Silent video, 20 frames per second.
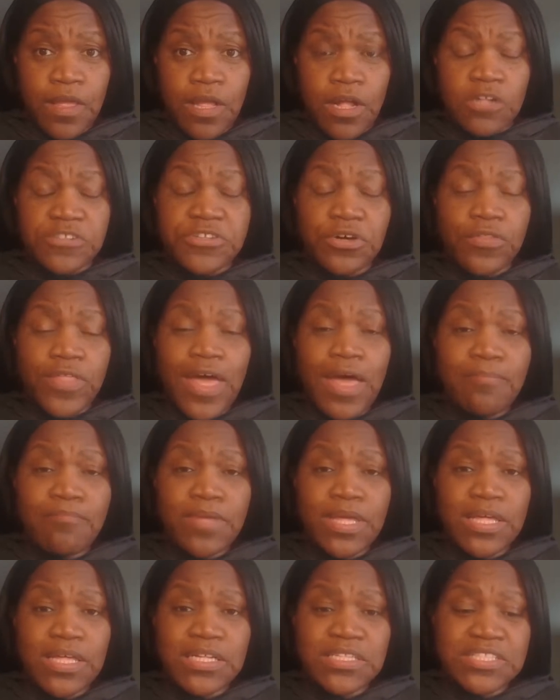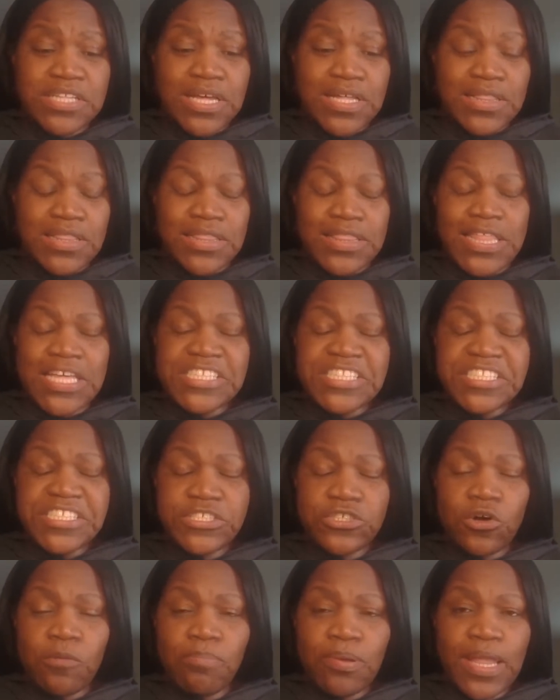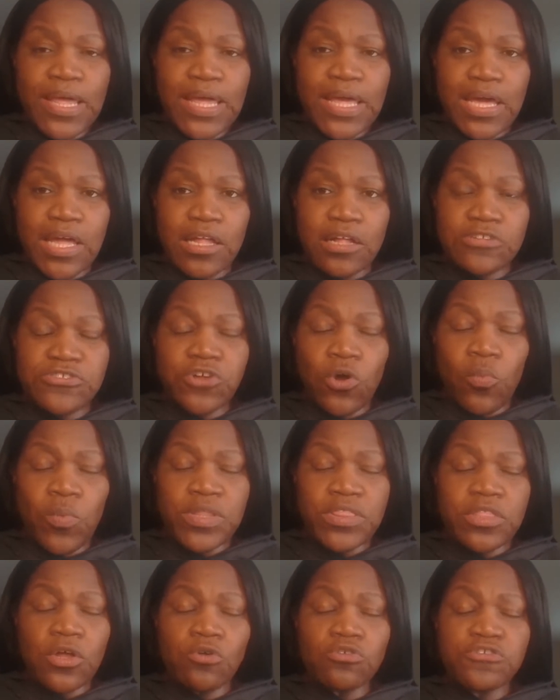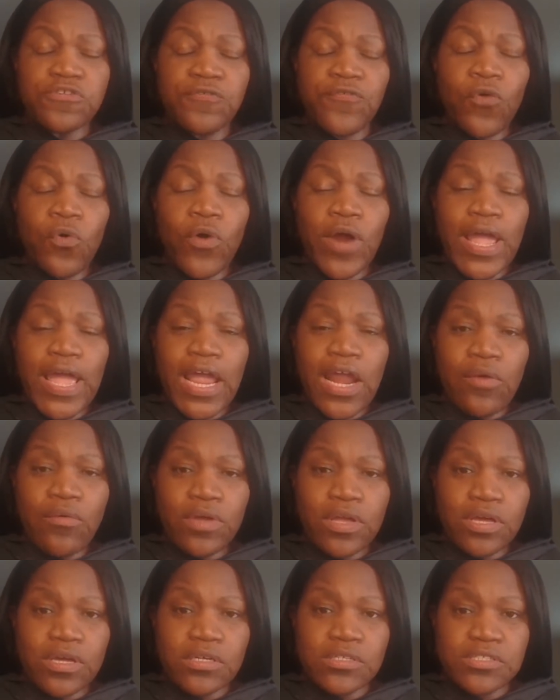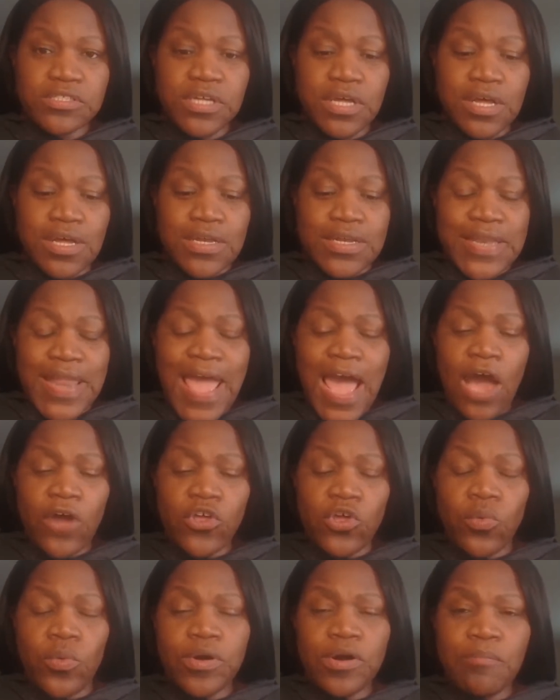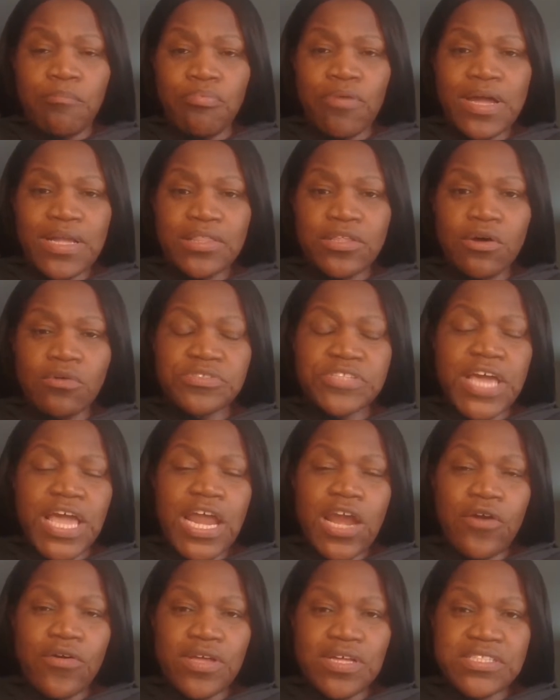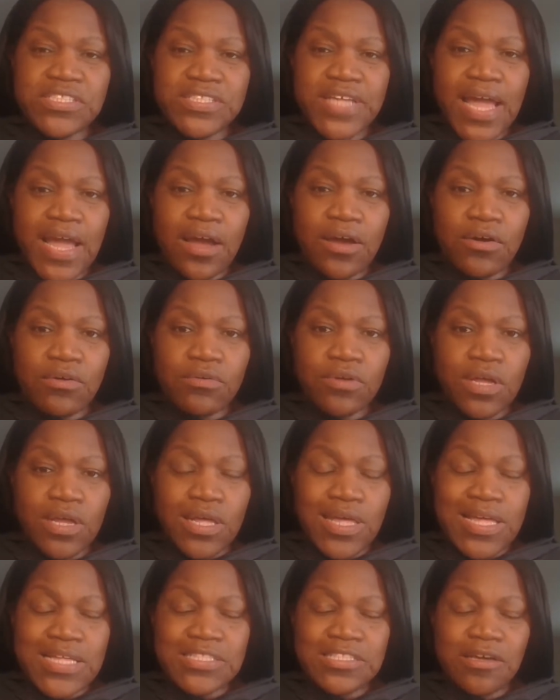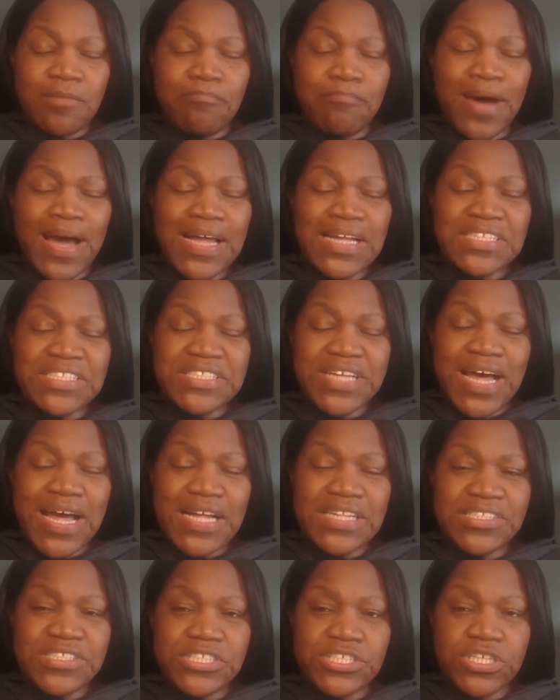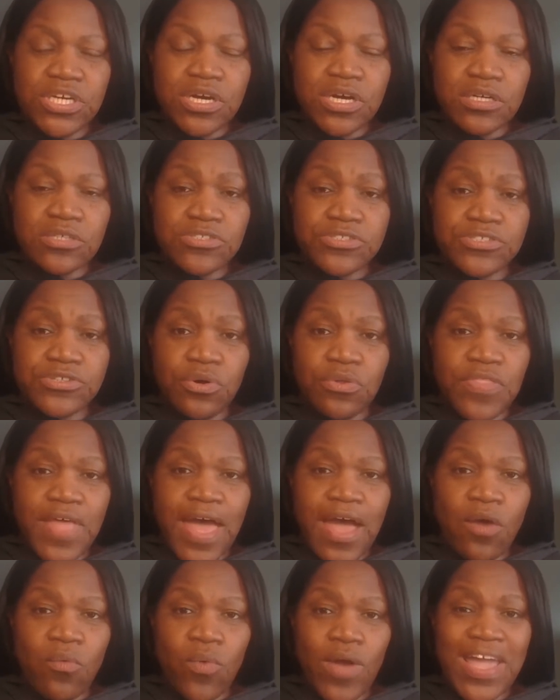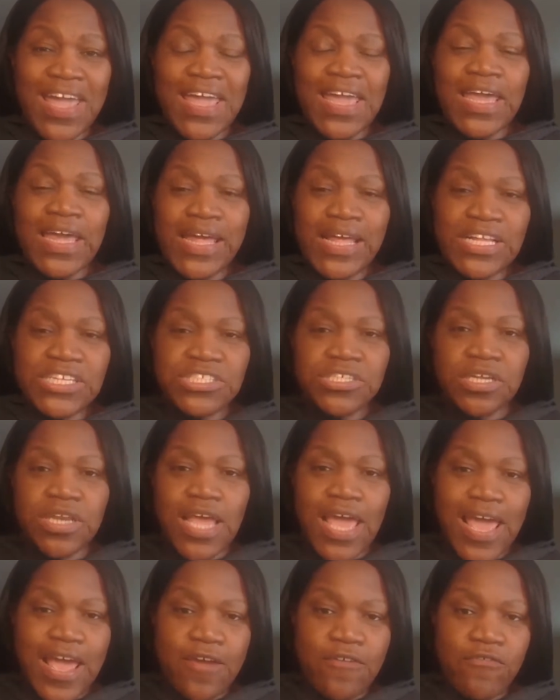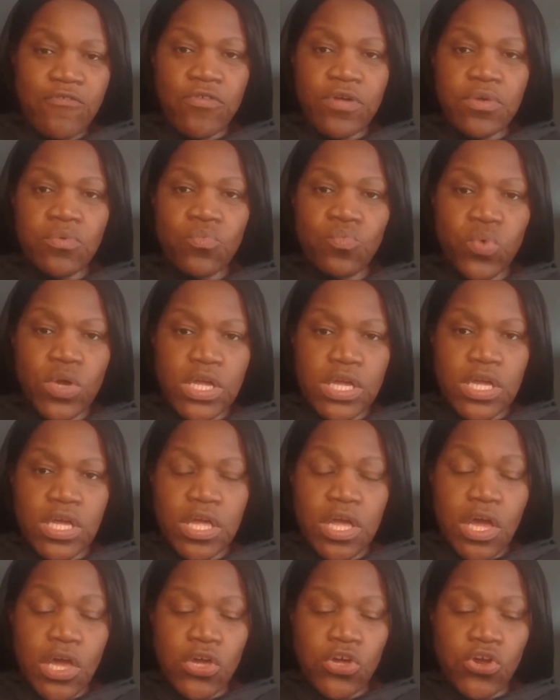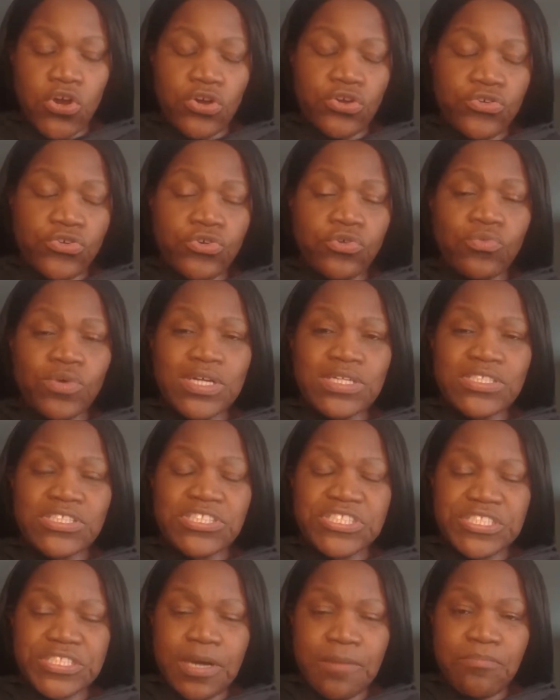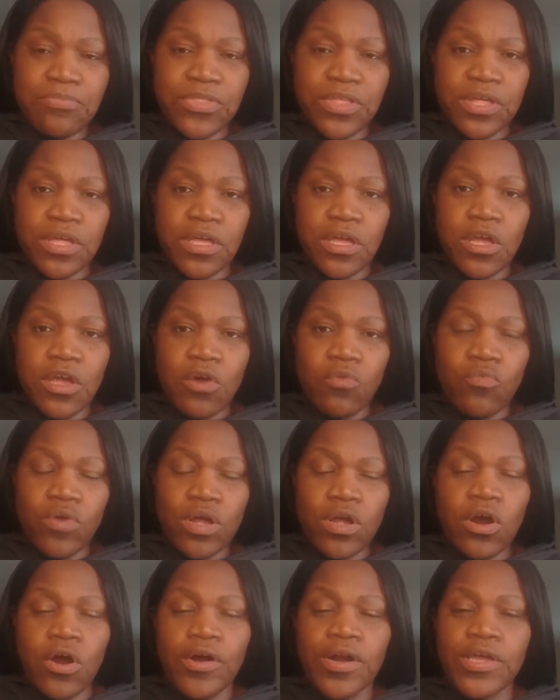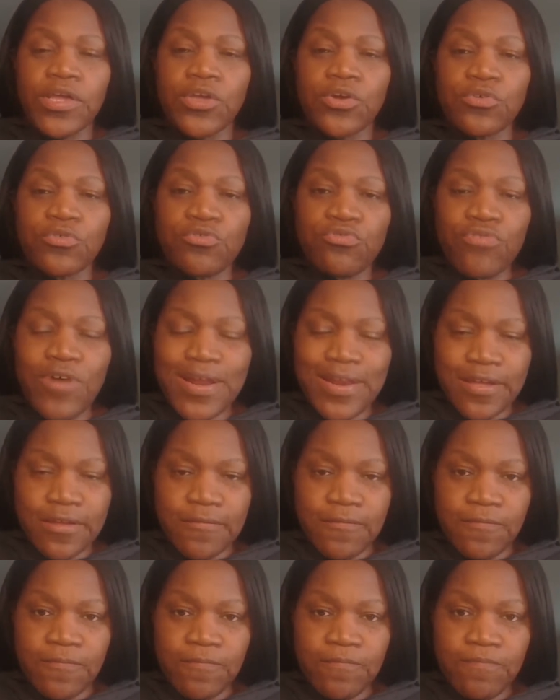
So that means this is your plan. So with those 4 areas, now you want to break those areas down into bite-sized chunks. So that way, each and every week, you're doing something regarding your credit.